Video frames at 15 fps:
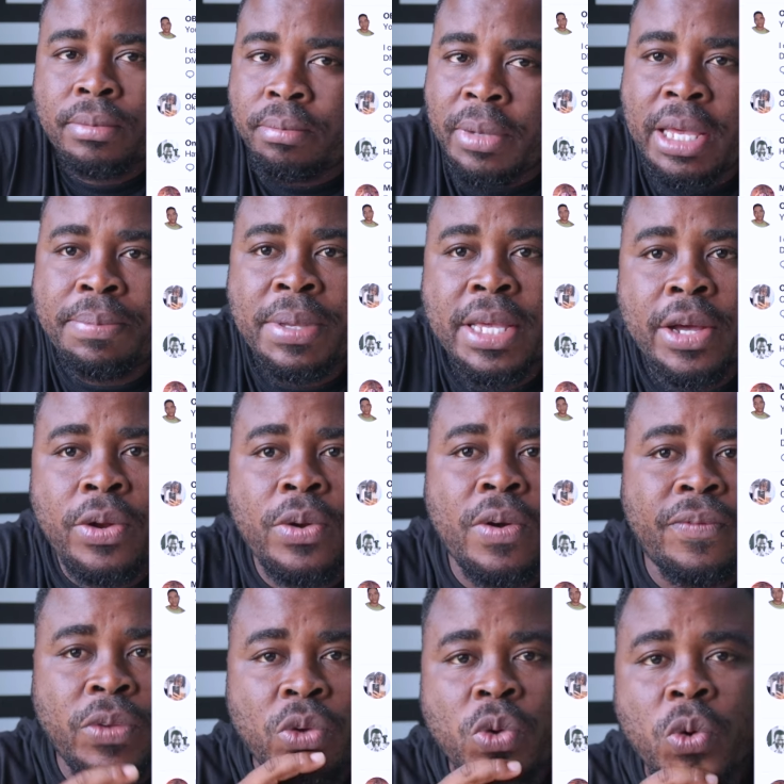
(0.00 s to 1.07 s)
Maybe a lot
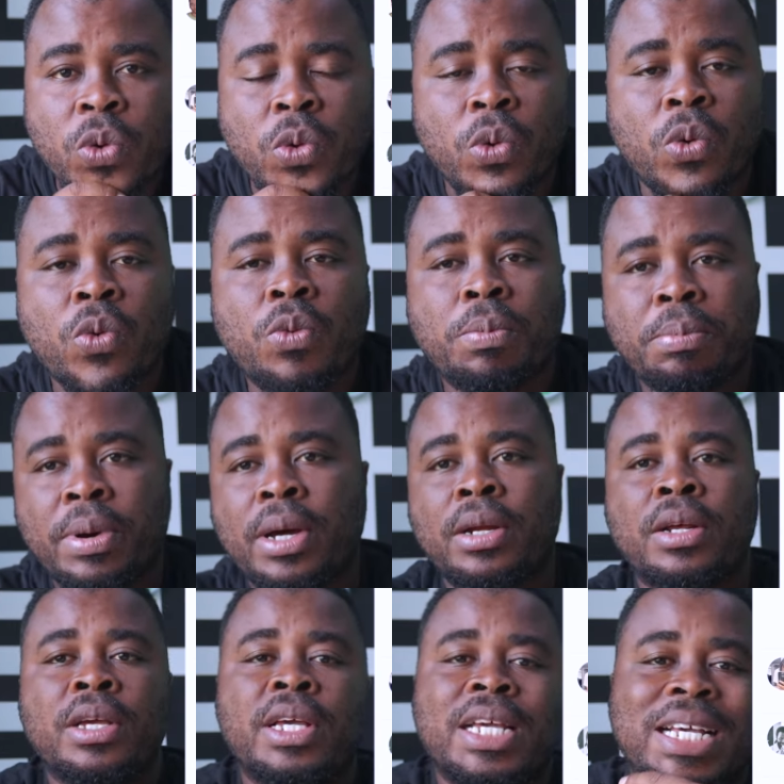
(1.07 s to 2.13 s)
of you don't know,
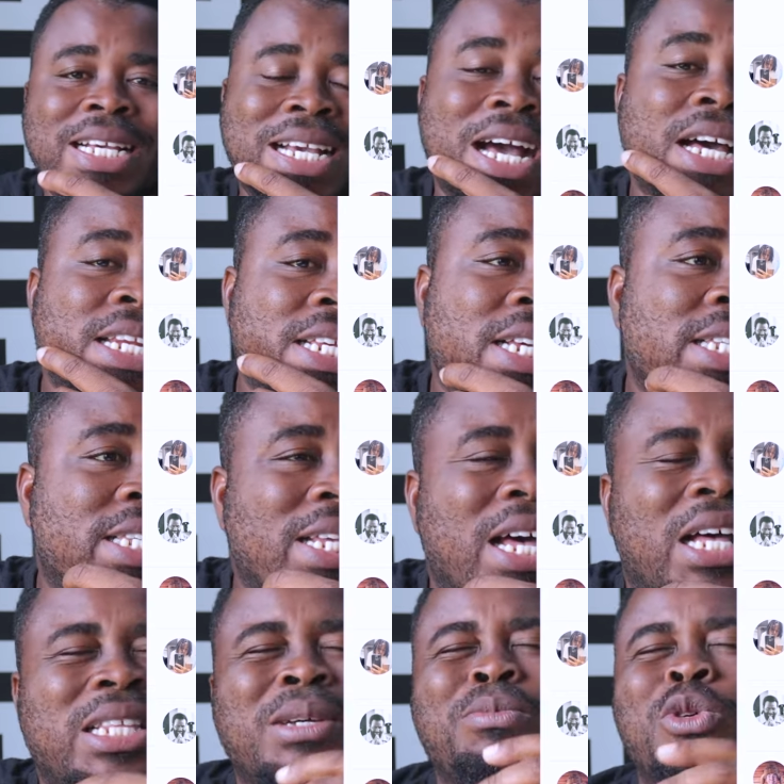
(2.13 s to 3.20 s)
but Ghanaians
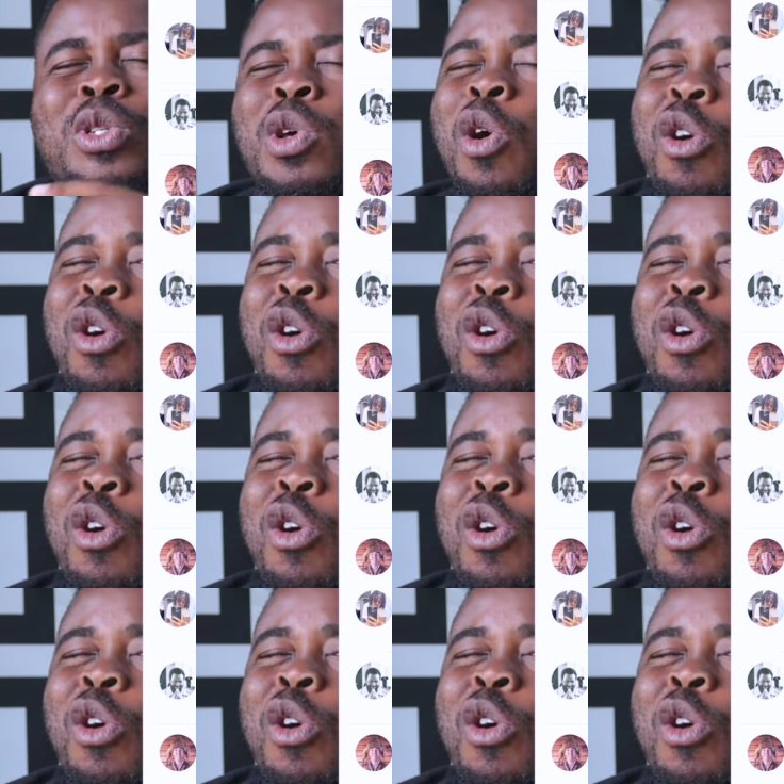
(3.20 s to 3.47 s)
are the most